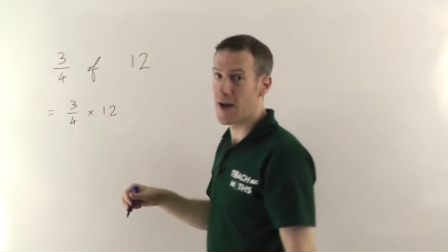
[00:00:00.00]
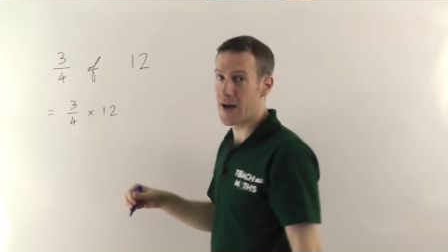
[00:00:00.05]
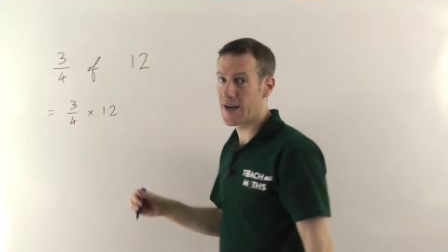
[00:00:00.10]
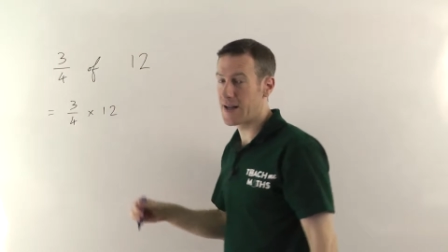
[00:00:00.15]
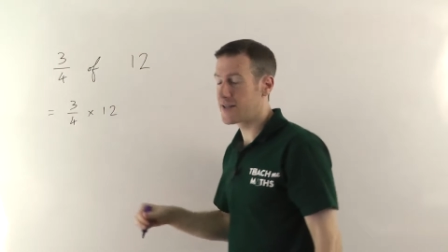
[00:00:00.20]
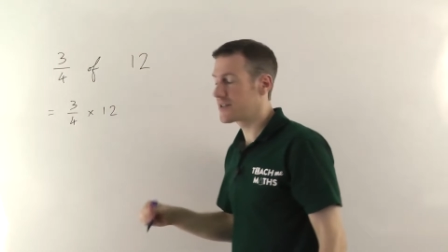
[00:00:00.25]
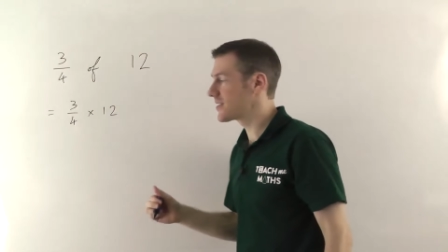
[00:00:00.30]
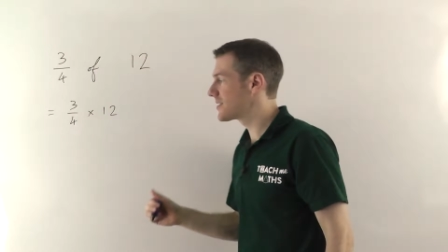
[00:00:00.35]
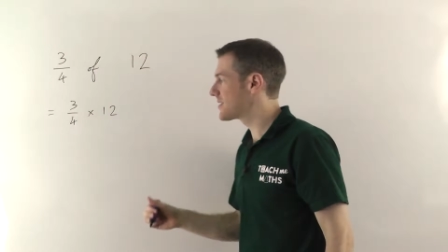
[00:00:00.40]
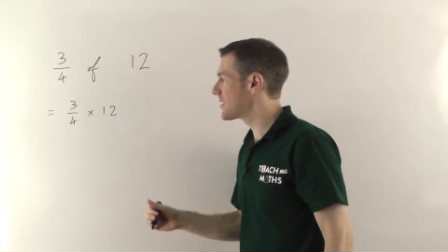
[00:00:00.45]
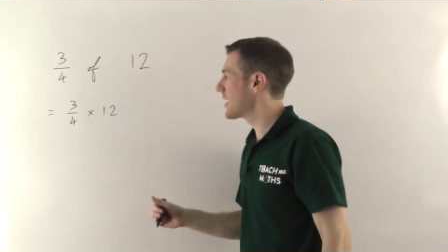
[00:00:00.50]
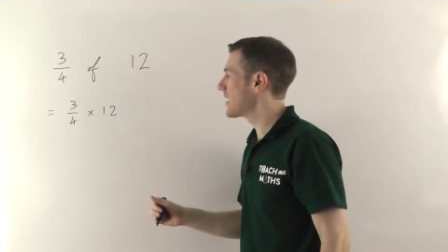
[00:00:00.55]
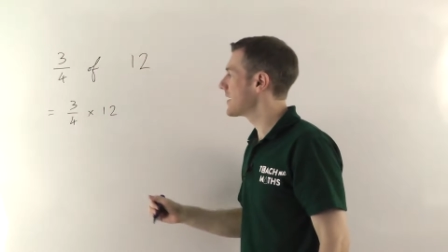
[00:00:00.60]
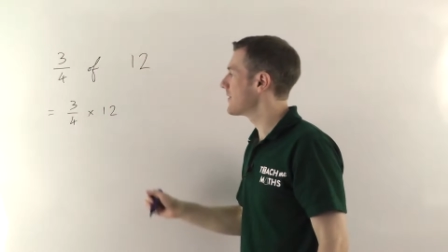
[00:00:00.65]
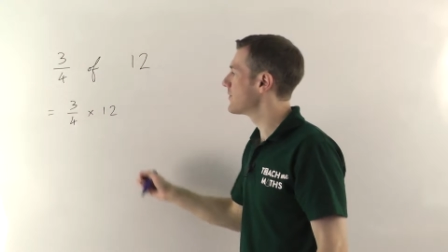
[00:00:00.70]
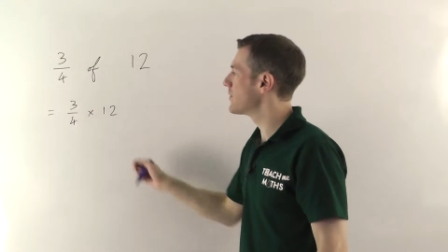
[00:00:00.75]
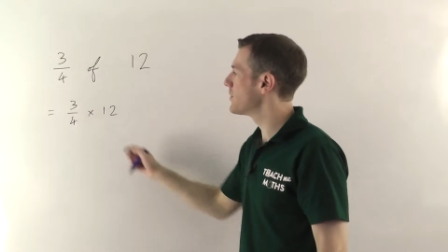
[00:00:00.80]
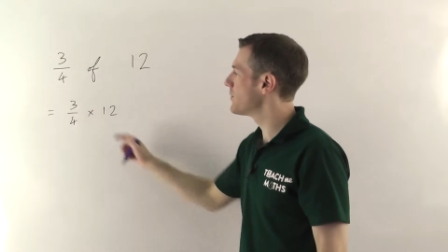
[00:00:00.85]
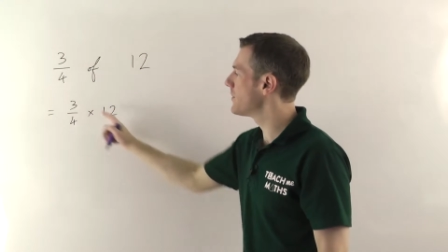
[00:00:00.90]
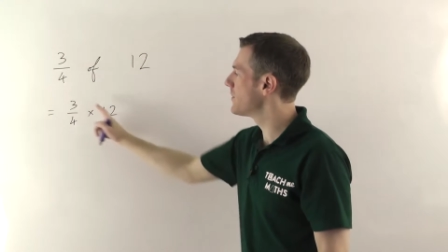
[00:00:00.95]
And as I say,
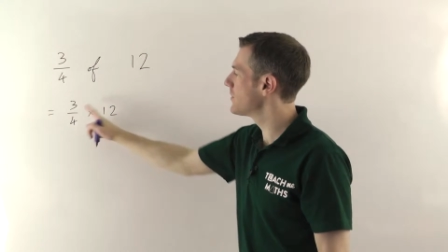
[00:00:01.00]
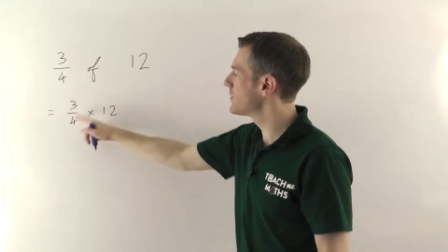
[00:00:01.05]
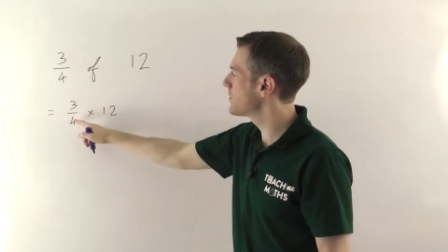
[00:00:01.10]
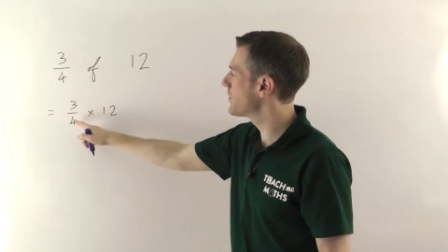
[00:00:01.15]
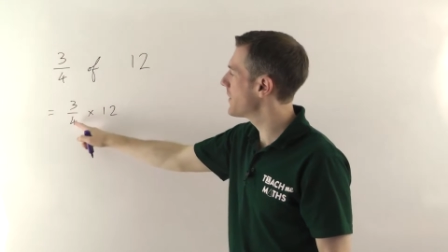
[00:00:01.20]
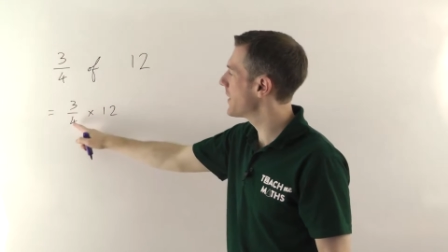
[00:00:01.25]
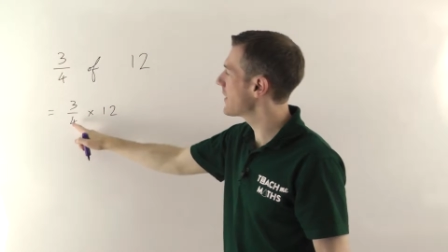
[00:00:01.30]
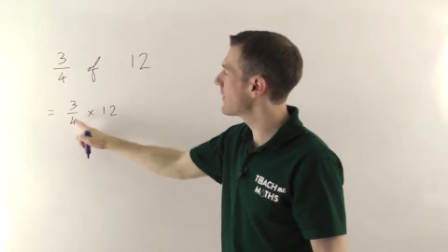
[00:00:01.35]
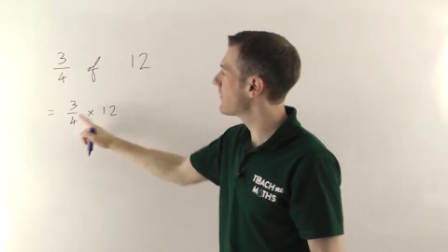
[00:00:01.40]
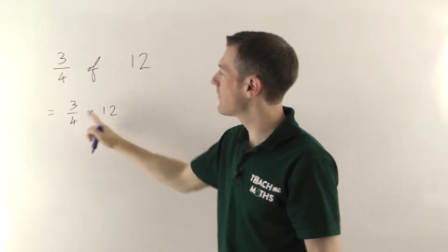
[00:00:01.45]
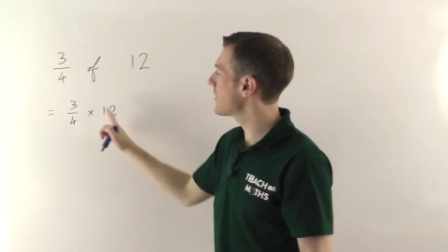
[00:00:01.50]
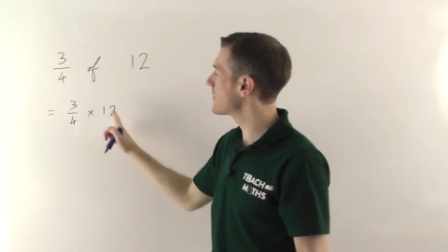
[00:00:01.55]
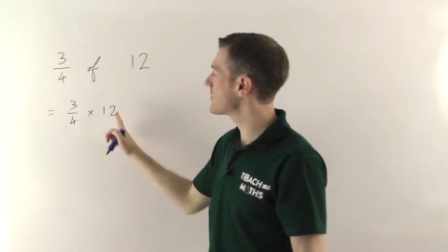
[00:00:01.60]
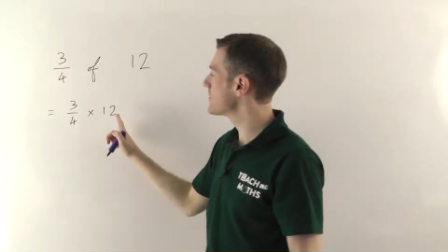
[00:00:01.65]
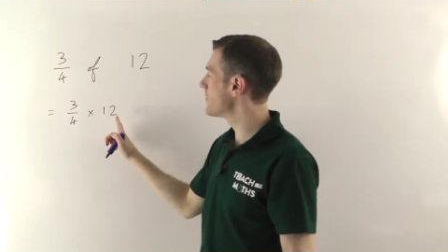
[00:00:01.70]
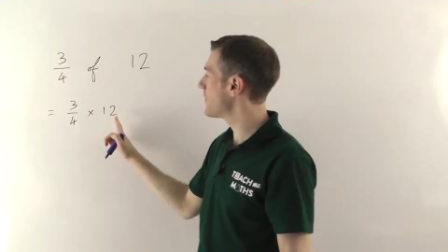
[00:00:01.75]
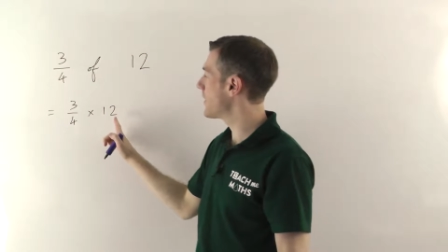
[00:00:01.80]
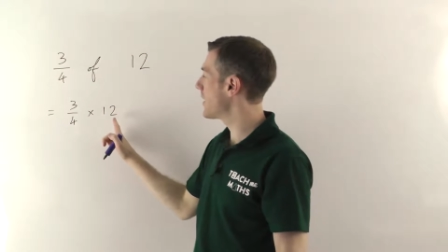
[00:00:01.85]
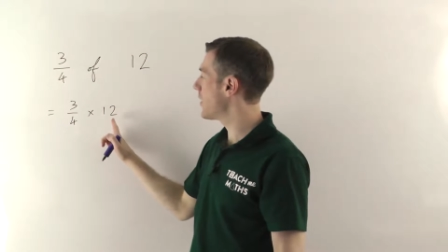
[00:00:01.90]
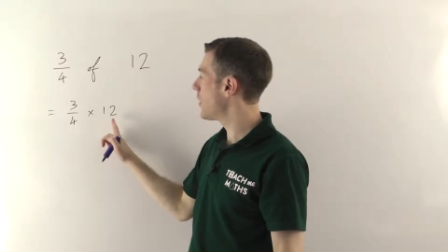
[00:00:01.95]
if you're multiplying a
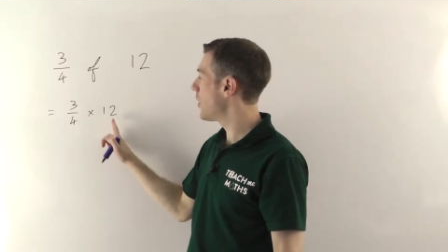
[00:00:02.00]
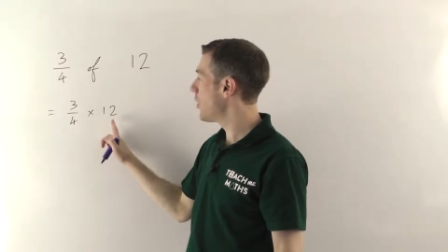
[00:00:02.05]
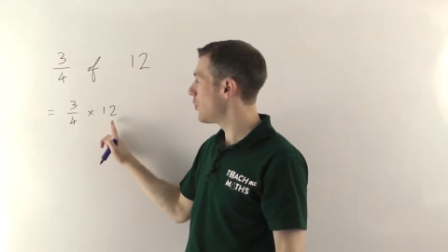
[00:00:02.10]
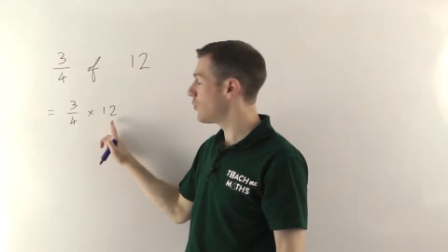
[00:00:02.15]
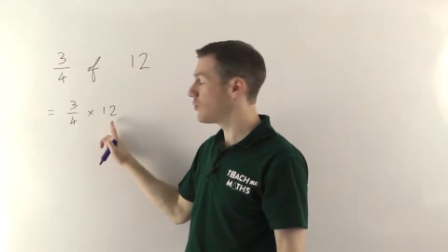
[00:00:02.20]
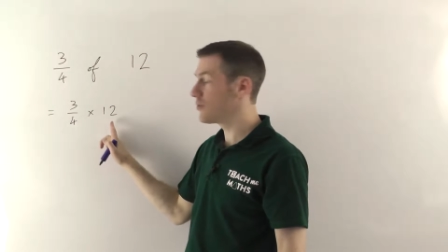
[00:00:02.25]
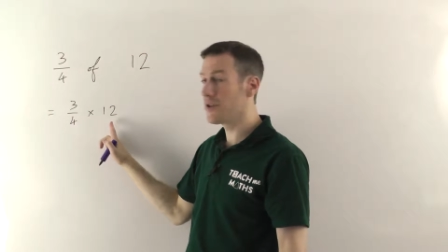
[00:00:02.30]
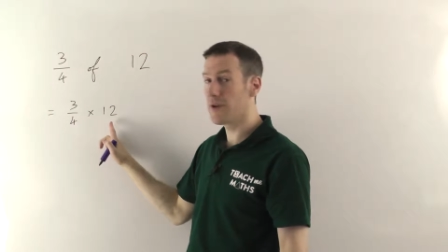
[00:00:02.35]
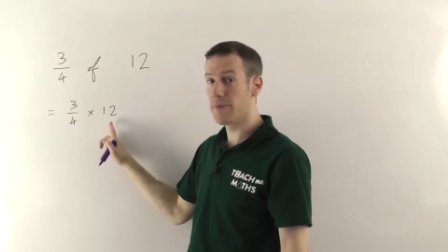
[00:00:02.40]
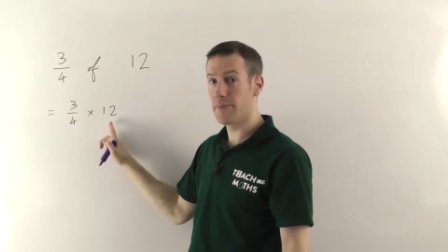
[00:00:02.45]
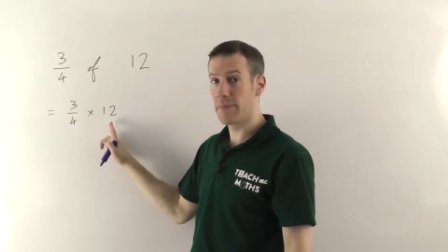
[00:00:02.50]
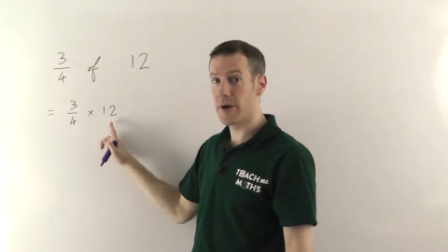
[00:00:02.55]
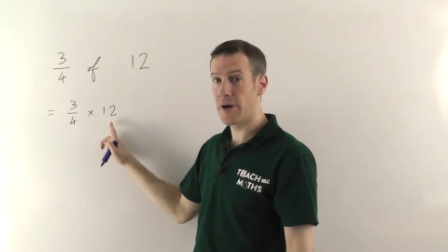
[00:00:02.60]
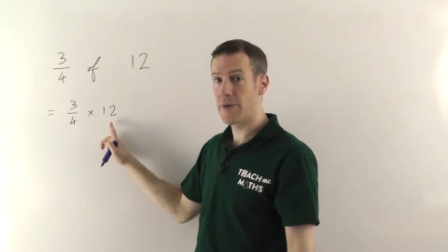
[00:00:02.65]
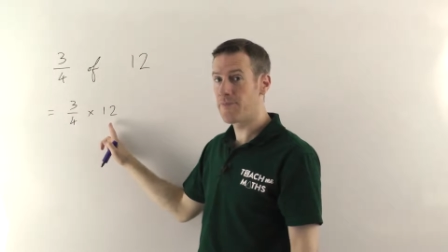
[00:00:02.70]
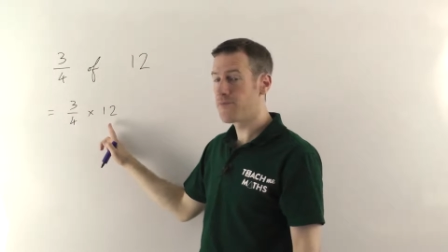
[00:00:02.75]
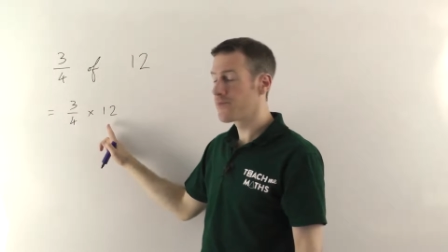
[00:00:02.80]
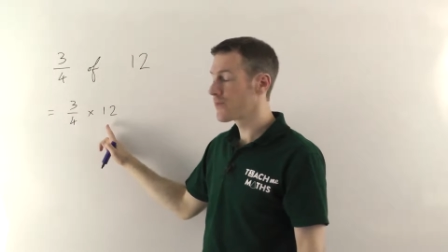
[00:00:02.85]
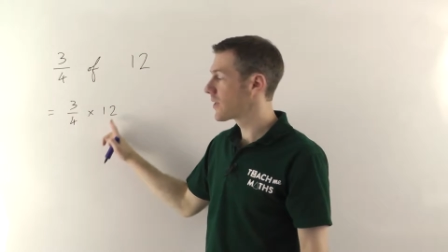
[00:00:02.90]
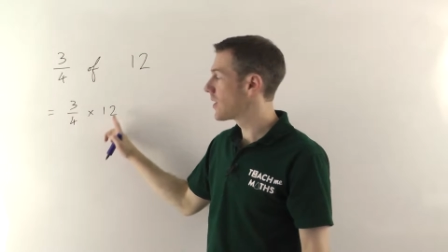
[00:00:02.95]
fraction by a whole
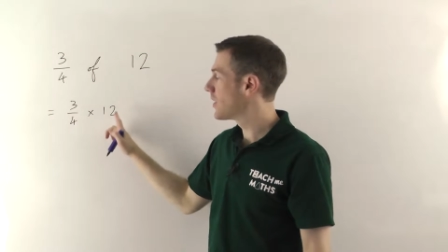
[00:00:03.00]
number,